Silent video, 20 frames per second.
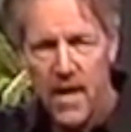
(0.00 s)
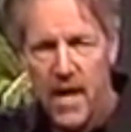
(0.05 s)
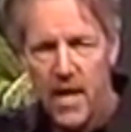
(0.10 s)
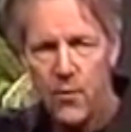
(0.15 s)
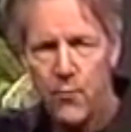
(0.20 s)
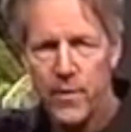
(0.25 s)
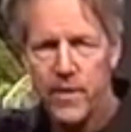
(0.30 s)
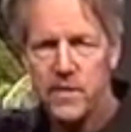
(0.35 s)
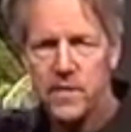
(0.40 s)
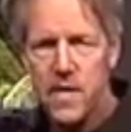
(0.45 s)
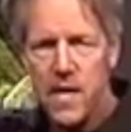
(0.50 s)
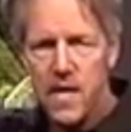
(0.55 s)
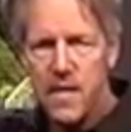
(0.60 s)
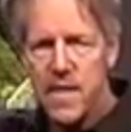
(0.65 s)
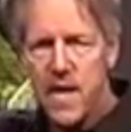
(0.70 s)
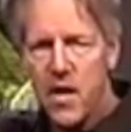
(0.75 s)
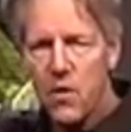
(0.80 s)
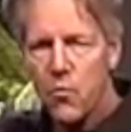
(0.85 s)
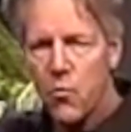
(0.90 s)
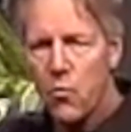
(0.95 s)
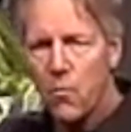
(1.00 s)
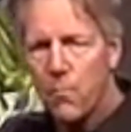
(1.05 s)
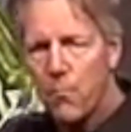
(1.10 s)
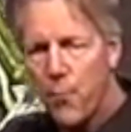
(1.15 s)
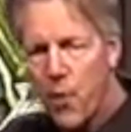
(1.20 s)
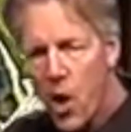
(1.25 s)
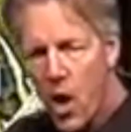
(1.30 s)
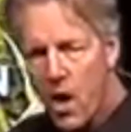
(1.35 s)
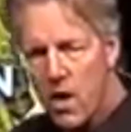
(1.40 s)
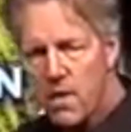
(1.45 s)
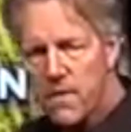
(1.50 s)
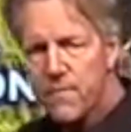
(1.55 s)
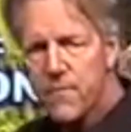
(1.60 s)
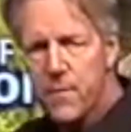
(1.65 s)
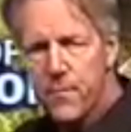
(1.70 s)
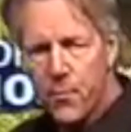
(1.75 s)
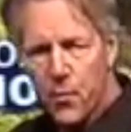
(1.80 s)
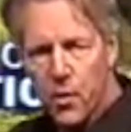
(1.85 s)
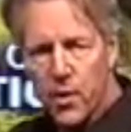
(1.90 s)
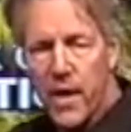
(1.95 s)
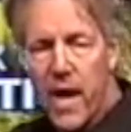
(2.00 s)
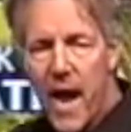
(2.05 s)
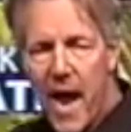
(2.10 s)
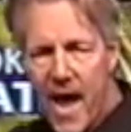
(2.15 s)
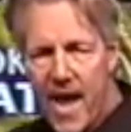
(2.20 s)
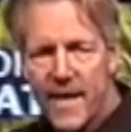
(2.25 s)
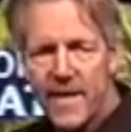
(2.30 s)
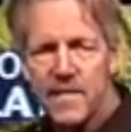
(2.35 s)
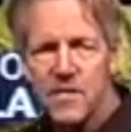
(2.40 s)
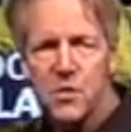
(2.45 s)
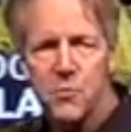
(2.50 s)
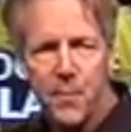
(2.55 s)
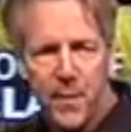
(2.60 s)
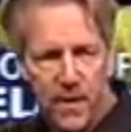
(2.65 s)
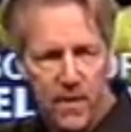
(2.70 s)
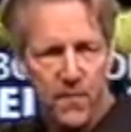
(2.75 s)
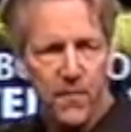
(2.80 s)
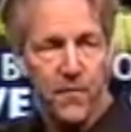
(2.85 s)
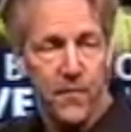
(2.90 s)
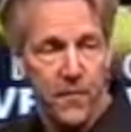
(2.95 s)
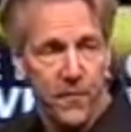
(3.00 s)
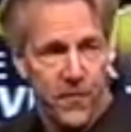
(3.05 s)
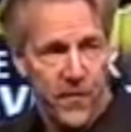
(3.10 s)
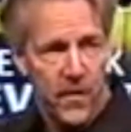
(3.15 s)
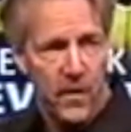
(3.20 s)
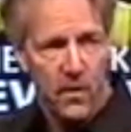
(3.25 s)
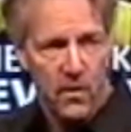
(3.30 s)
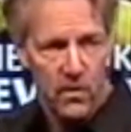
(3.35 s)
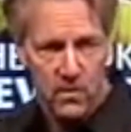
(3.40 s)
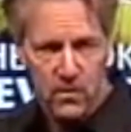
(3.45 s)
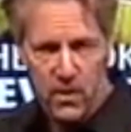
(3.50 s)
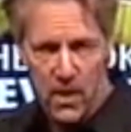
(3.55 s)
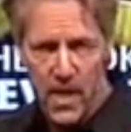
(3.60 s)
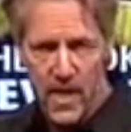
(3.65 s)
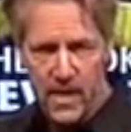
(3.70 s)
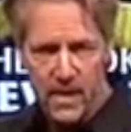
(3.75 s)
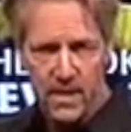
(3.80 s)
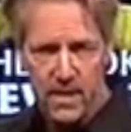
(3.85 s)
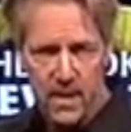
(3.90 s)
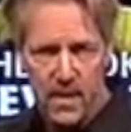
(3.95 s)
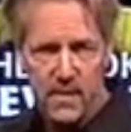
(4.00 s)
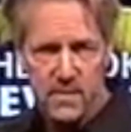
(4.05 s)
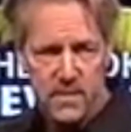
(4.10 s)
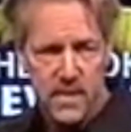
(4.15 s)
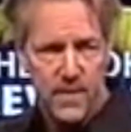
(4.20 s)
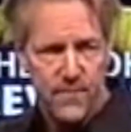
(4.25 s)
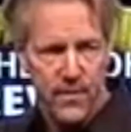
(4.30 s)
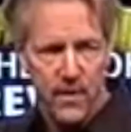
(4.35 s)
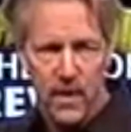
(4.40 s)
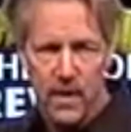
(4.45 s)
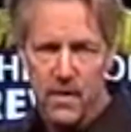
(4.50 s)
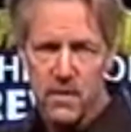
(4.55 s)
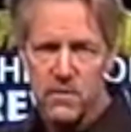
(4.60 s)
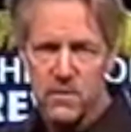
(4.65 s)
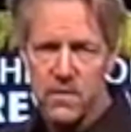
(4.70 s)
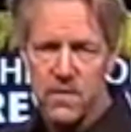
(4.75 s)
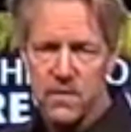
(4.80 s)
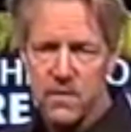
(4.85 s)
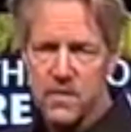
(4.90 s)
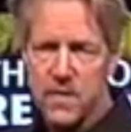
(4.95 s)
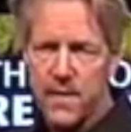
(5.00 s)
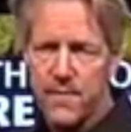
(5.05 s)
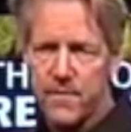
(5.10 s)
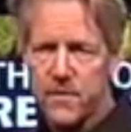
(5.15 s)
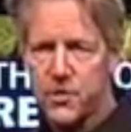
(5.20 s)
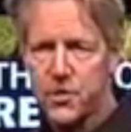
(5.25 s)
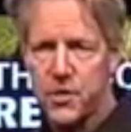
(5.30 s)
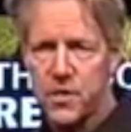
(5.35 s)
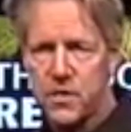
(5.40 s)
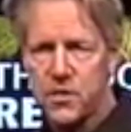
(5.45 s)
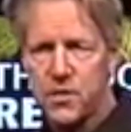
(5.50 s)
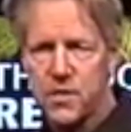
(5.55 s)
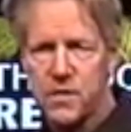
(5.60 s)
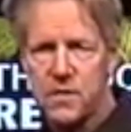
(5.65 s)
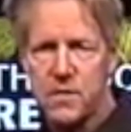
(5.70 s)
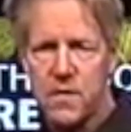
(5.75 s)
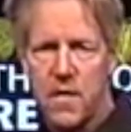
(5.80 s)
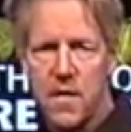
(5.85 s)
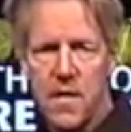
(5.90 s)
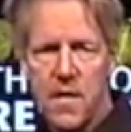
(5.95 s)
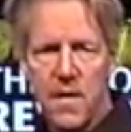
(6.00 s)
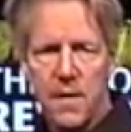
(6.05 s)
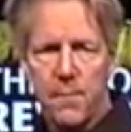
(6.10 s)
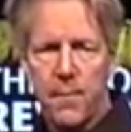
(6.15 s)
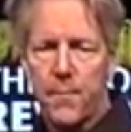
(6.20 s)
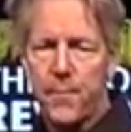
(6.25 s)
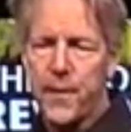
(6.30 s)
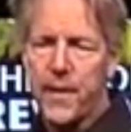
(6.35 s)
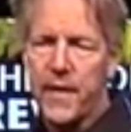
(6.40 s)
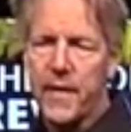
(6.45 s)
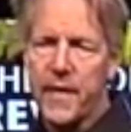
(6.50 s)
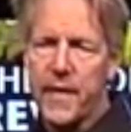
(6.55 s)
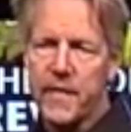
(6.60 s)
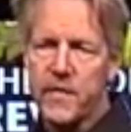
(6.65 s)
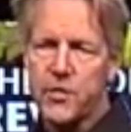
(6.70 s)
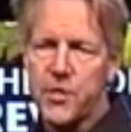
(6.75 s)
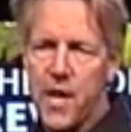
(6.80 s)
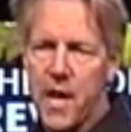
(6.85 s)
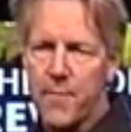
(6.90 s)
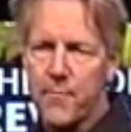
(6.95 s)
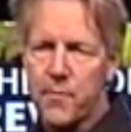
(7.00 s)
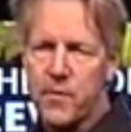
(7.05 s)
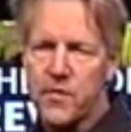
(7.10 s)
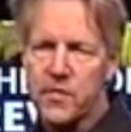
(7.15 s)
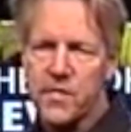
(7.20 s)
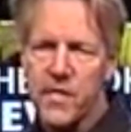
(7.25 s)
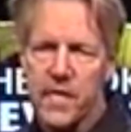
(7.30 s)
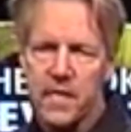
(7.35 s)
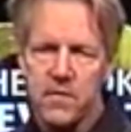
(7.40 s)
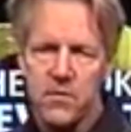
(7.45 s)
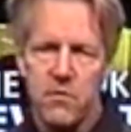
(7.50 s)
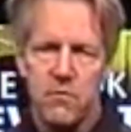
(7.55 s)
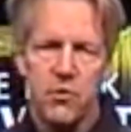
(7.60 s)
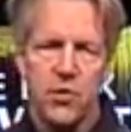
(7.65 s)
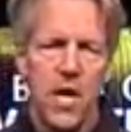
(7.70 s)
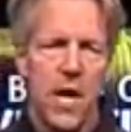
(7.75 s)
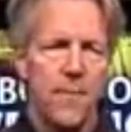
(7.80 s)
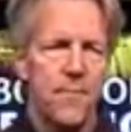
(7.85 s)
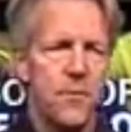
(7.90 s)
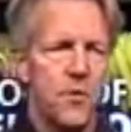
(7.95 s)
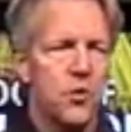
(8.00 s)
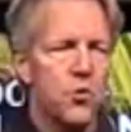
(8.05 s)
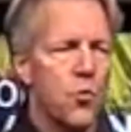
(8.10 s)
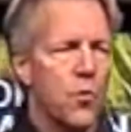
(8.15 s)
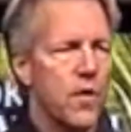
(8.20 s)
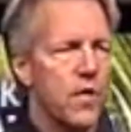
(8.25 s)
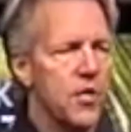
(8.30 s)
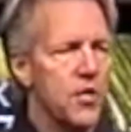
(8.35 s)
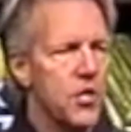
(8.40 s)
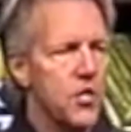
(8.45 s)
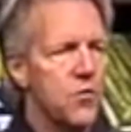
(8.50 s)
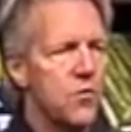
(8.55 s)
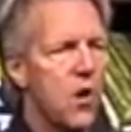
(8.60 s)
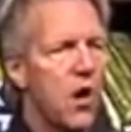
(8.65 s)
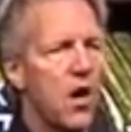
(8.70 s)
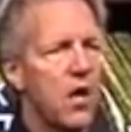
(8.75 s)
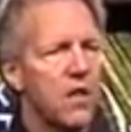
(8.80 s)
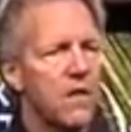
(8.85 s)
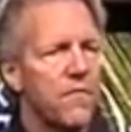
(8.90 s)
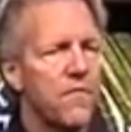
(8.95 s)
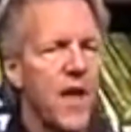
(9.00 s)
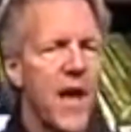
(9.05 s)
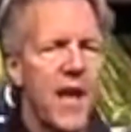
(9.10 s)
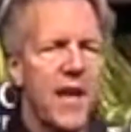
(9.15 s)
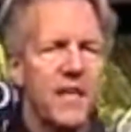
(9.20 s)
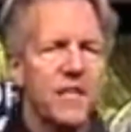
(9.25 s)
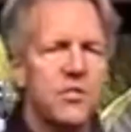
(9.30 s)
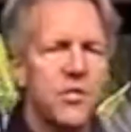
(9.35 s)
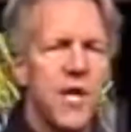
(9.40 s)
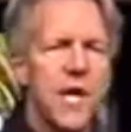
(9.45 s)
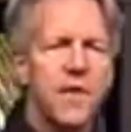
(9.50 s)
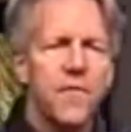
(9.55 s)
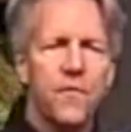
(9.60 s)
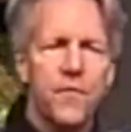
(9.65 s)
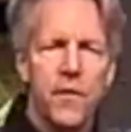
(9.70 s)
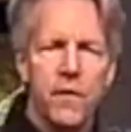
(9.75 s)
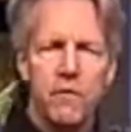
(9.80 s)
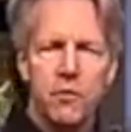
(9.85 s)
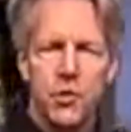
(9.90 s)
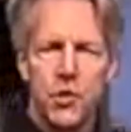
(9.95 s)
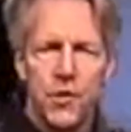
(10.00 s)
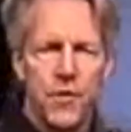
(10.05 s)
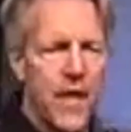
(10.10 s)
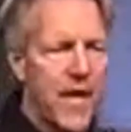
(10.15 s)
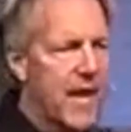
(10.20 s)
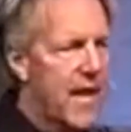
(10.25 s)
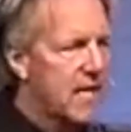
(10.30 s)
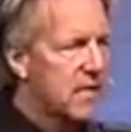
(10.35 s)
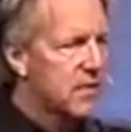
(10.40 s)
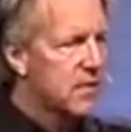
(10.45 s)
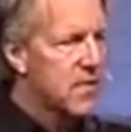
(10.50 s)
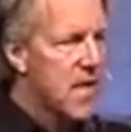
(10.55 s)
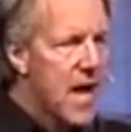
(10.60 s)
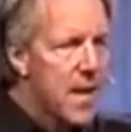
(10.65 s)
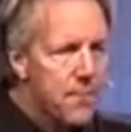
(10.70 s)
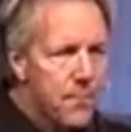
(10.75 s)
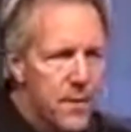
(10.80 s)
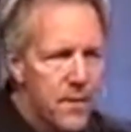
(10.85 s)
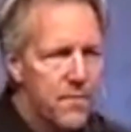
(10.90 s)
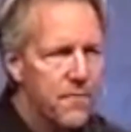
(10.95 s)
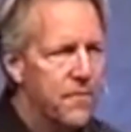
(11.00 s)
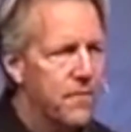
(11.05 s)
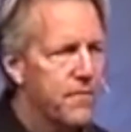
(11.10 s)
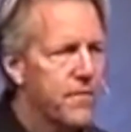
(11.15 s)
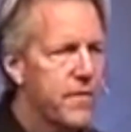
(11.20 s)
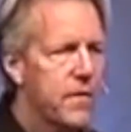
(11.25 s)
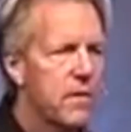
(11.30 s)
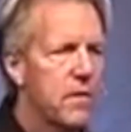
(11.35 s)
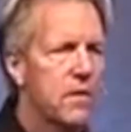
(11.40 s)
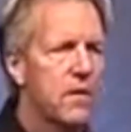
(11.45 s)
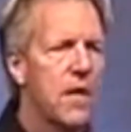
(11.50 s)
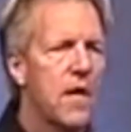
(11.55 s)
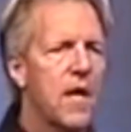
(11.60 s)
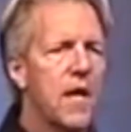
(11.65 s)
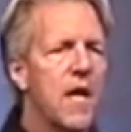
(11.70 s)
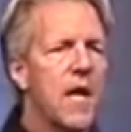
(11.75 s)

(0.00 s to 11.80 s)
and we say that part of the book has been fulfilled, like the 7 letters to the 7 churches, but beginning in chapter 6 through chapter 22, all of that is yet future. That has not been fulfilled.